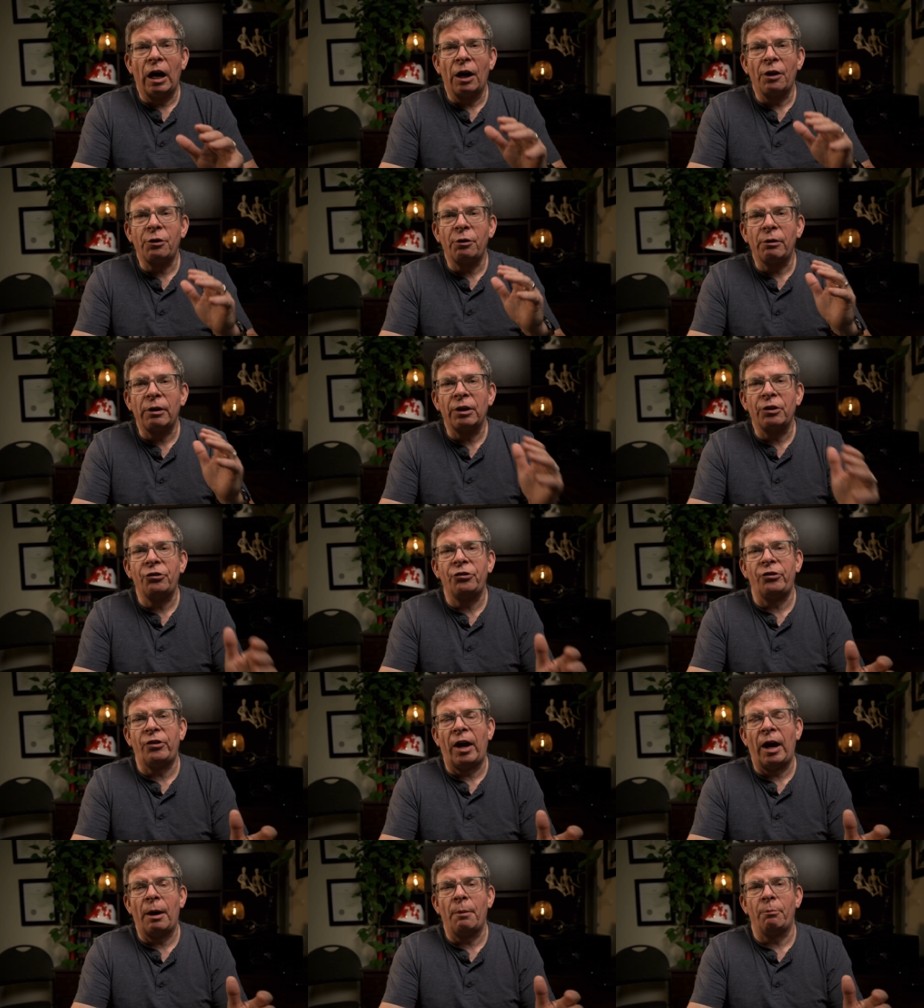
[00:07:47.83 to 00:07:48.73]
other
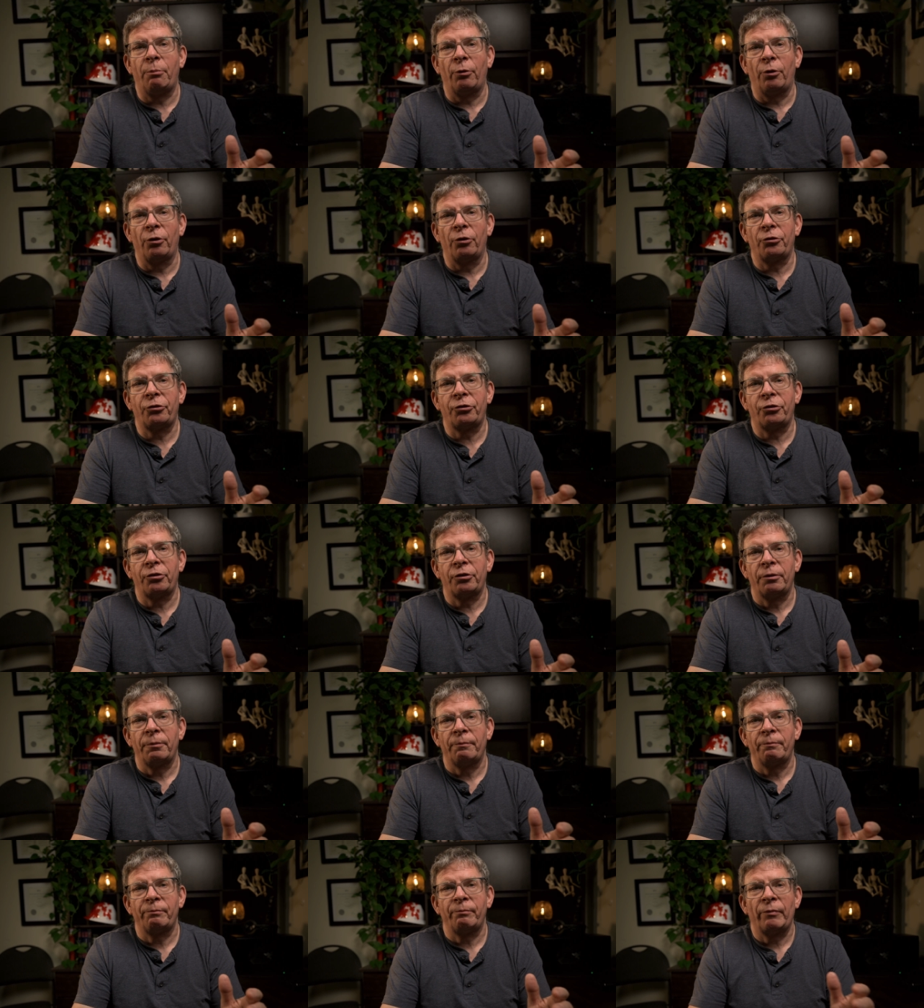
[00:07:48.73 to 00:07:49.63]

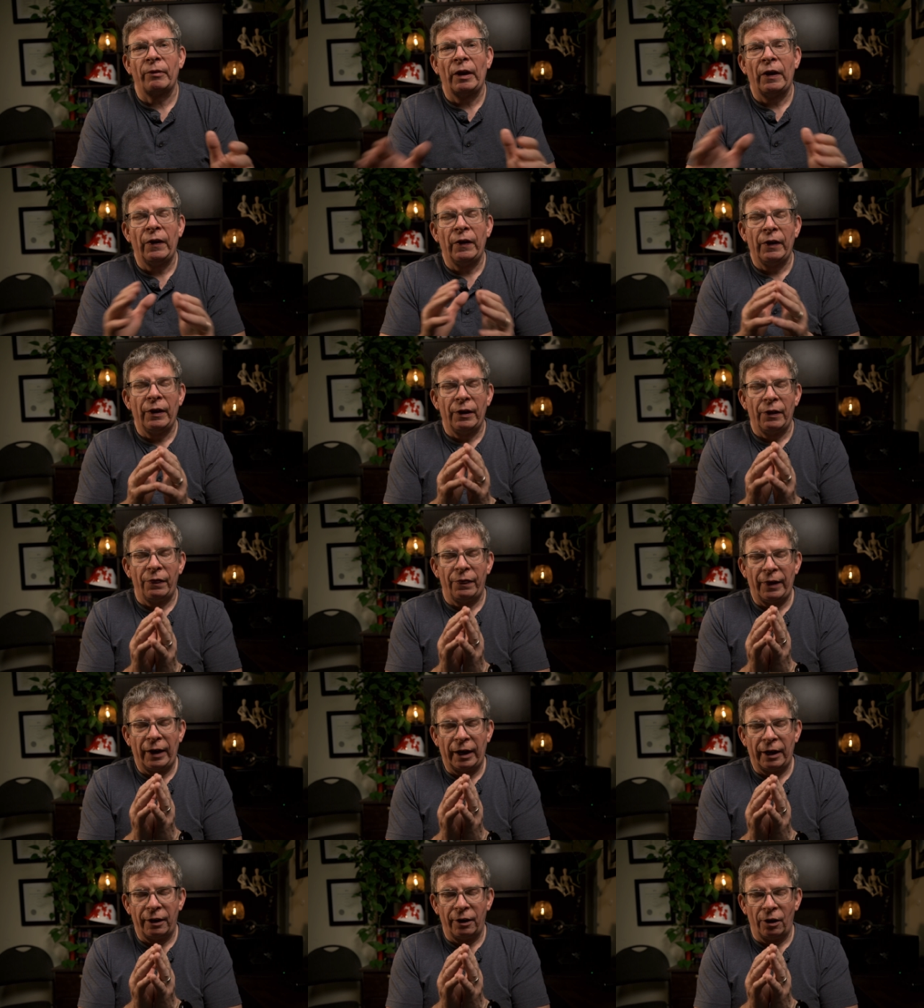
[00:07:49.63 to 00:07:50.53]
examples
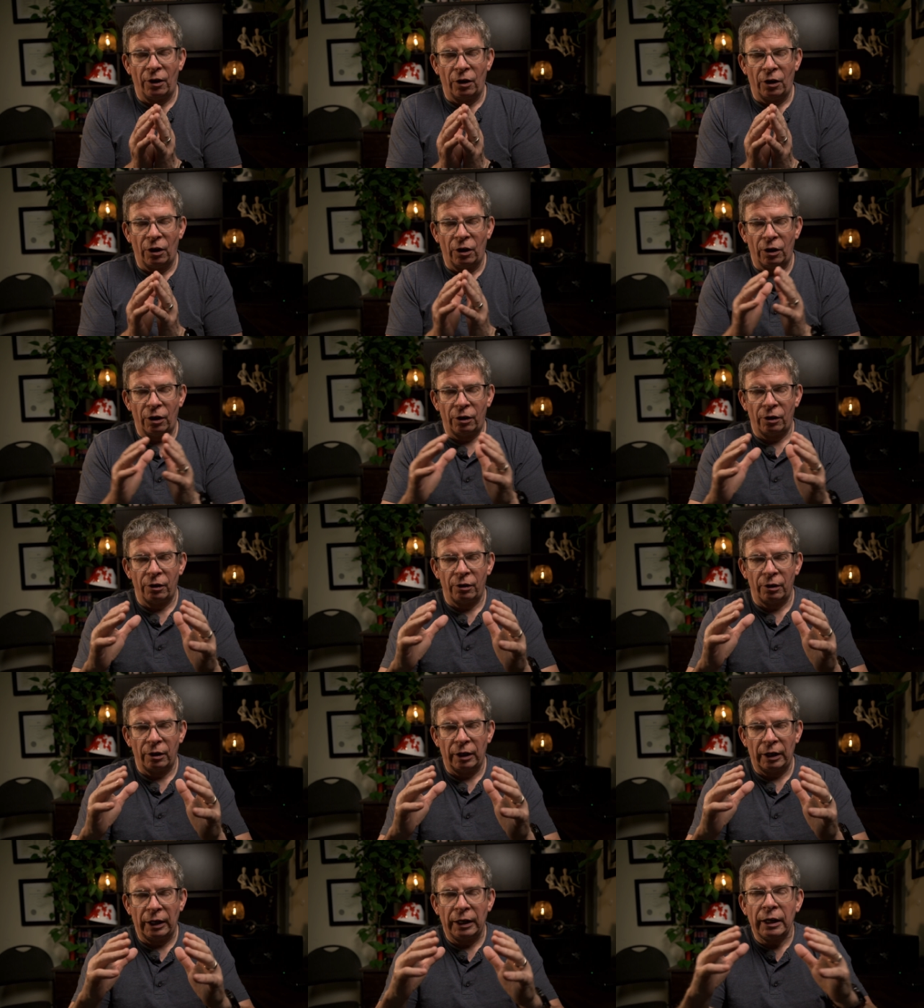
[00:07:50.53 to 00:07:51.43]
that
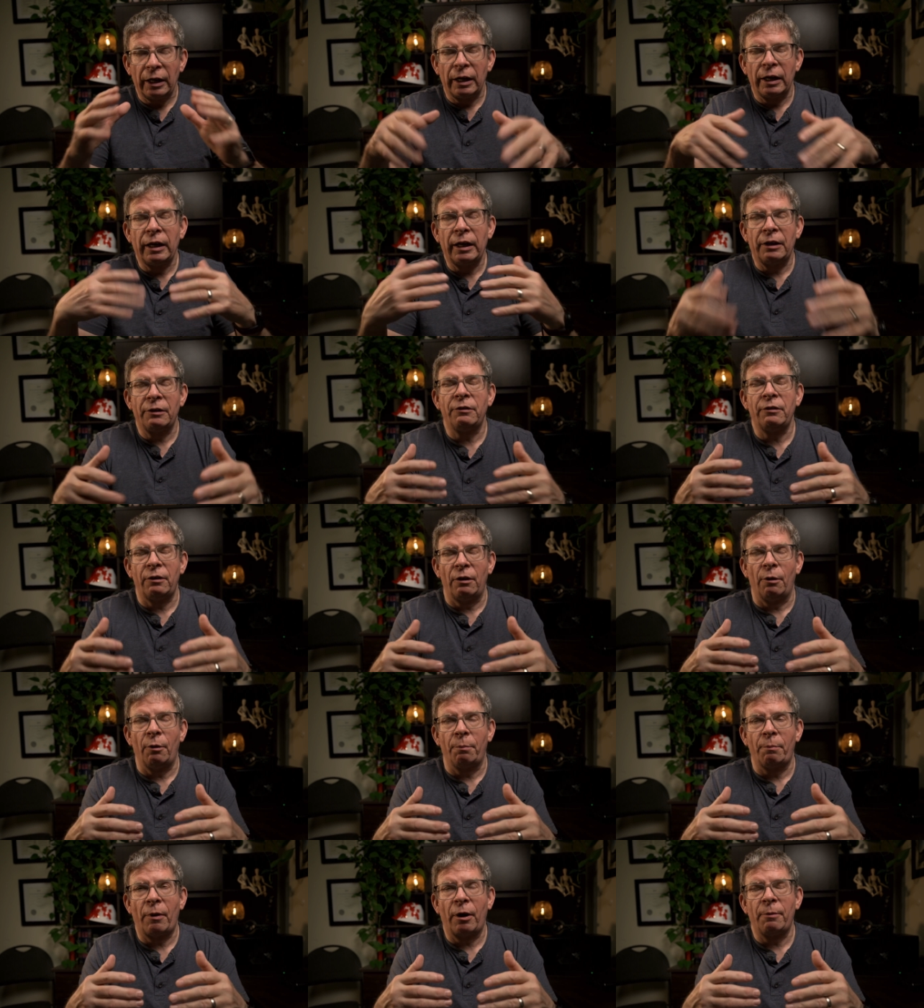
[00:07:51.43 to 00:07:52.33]
are
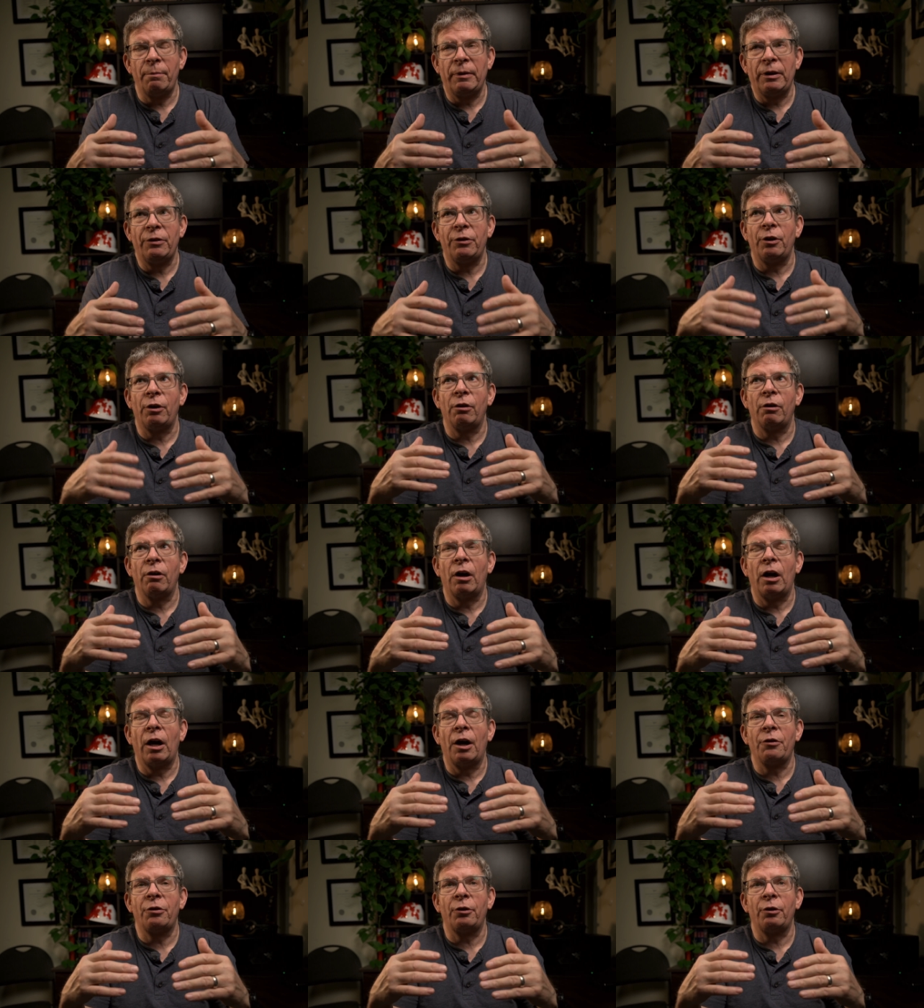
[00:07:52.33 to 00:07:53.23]
there
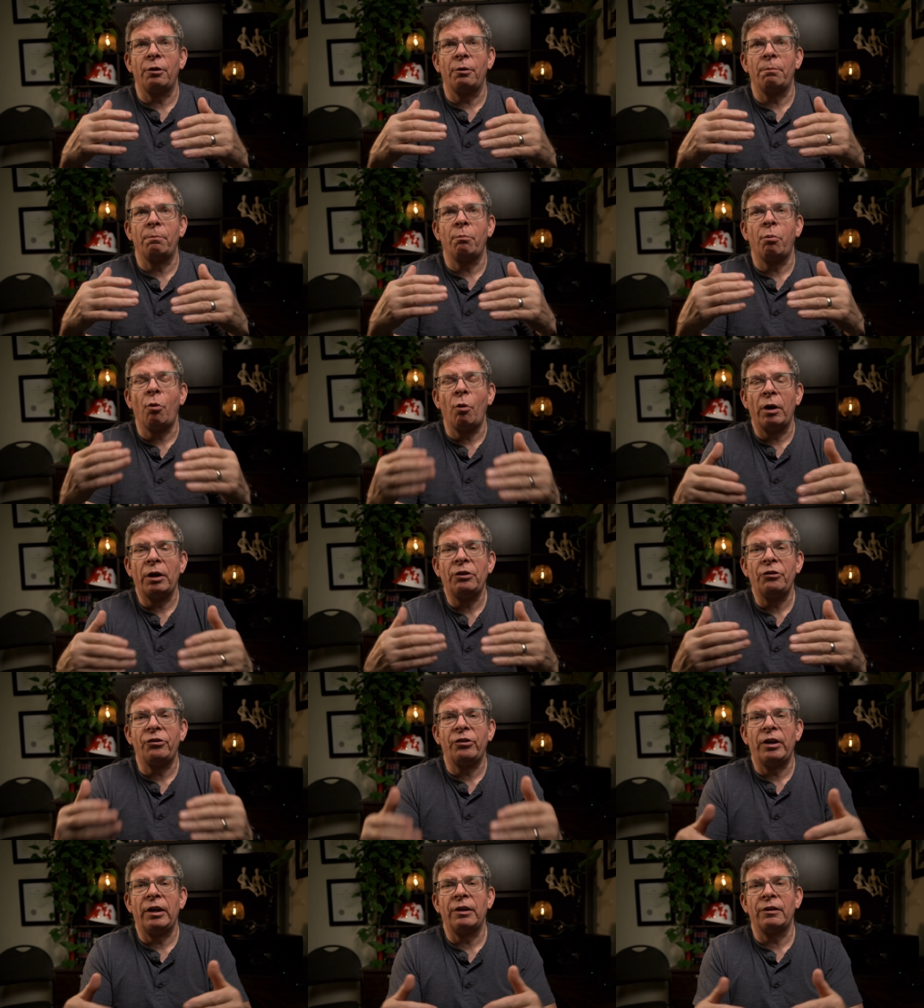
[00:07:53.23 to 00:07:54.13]
are other
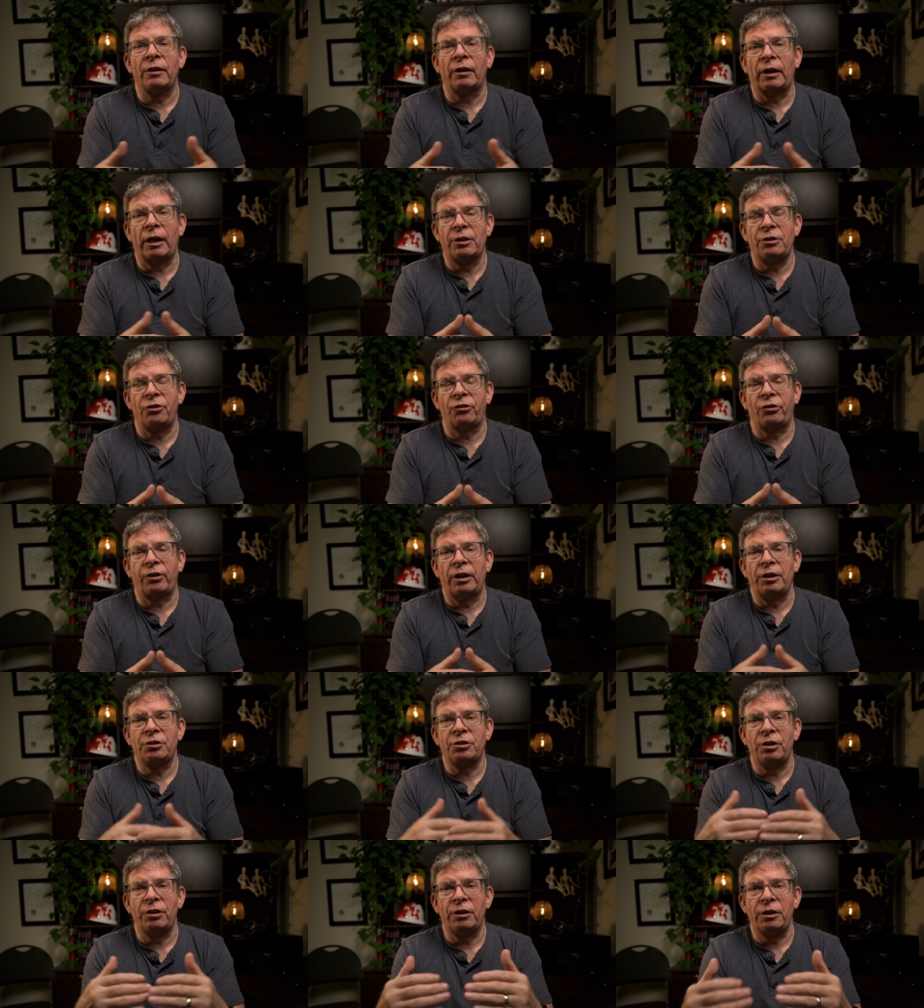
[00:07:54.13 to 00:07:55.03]
points in the
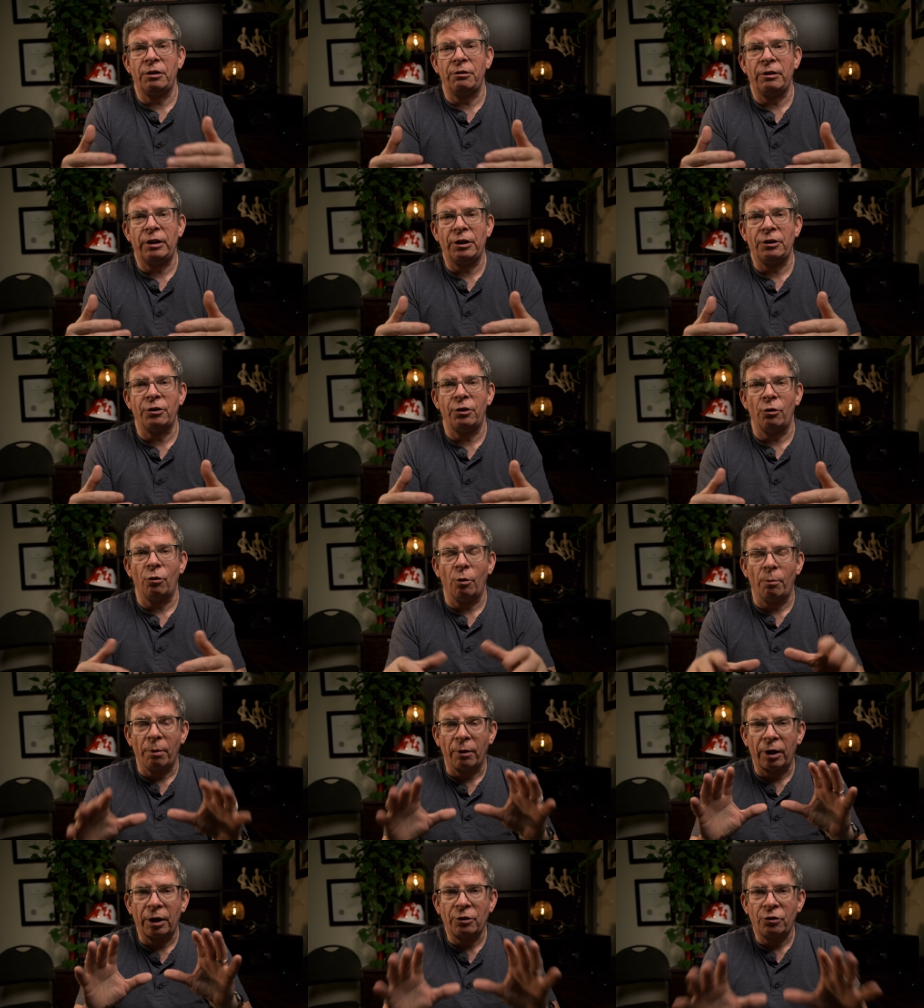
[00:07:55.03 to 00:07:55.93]
legislation that you need to know
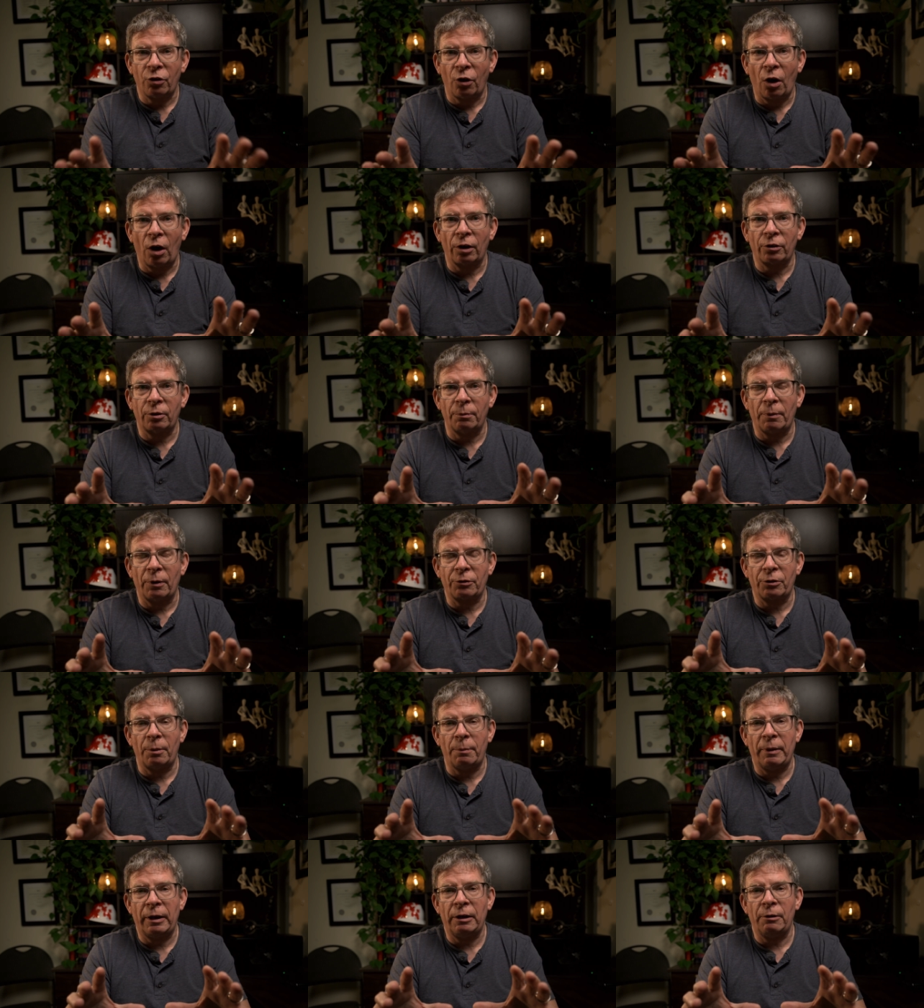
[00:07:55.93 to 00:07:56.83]
about. I talked
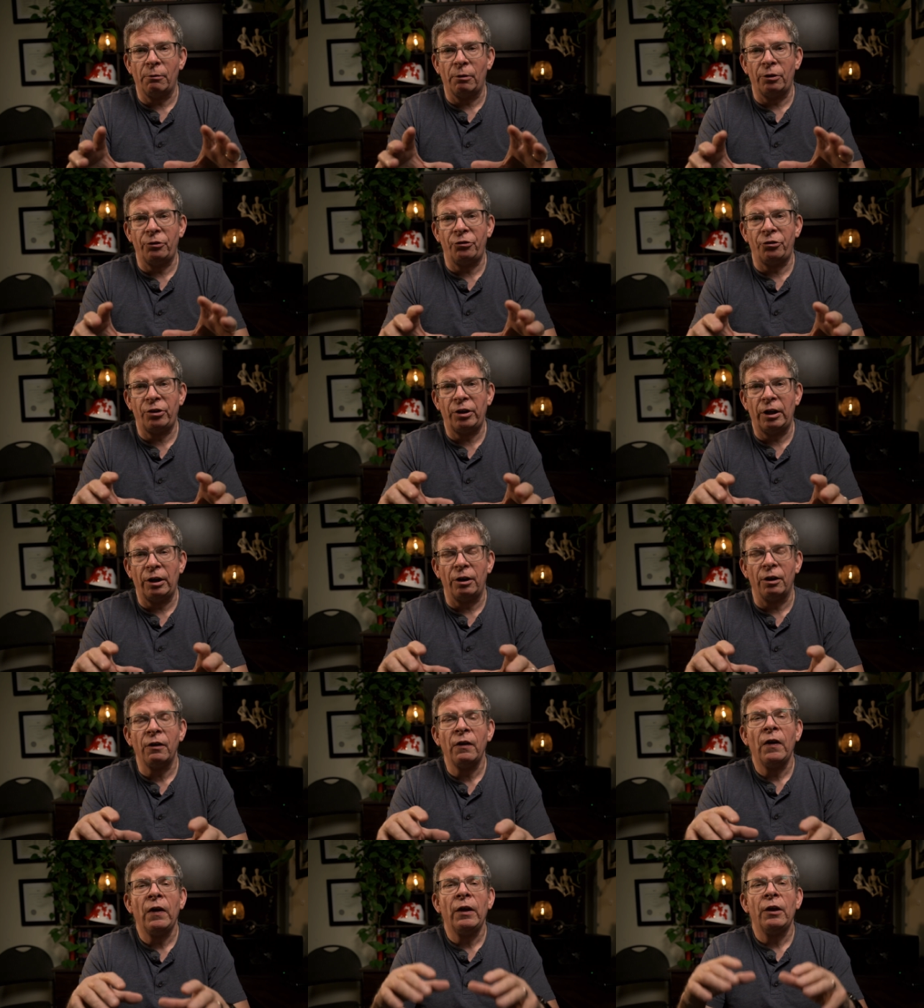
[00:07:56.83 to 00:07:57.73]
about the main ones
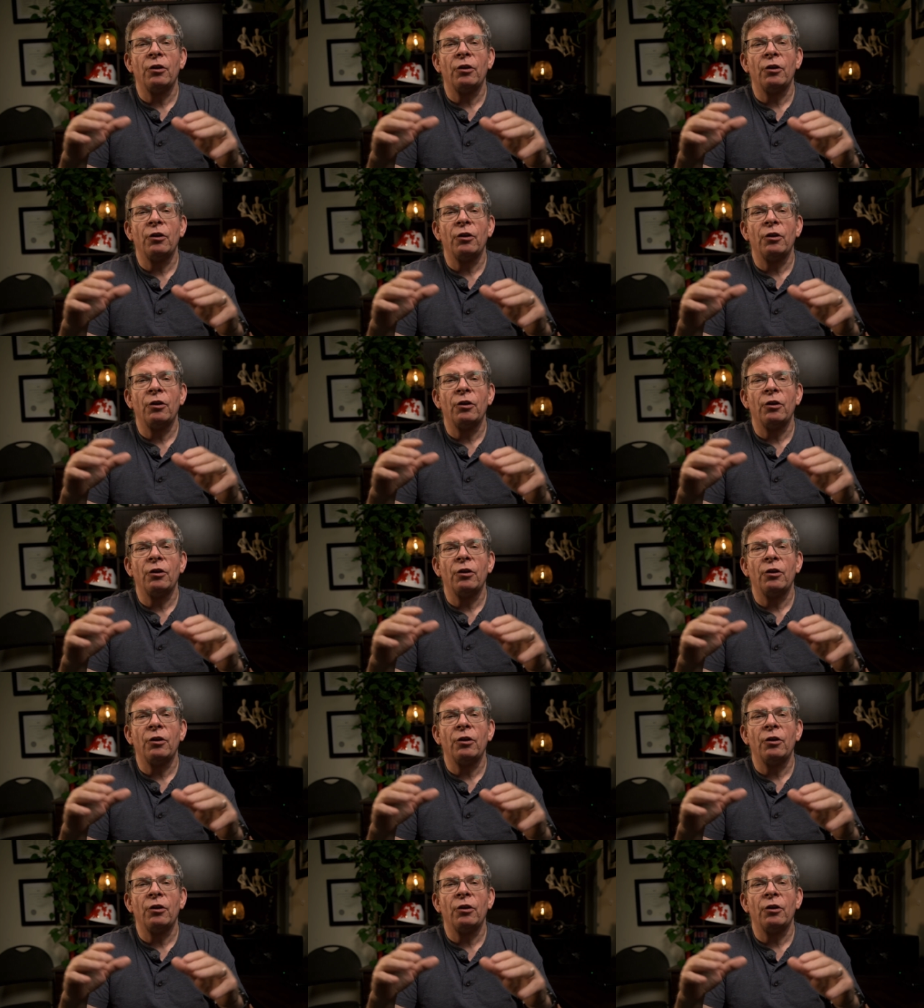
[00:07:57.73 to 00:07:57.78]
here.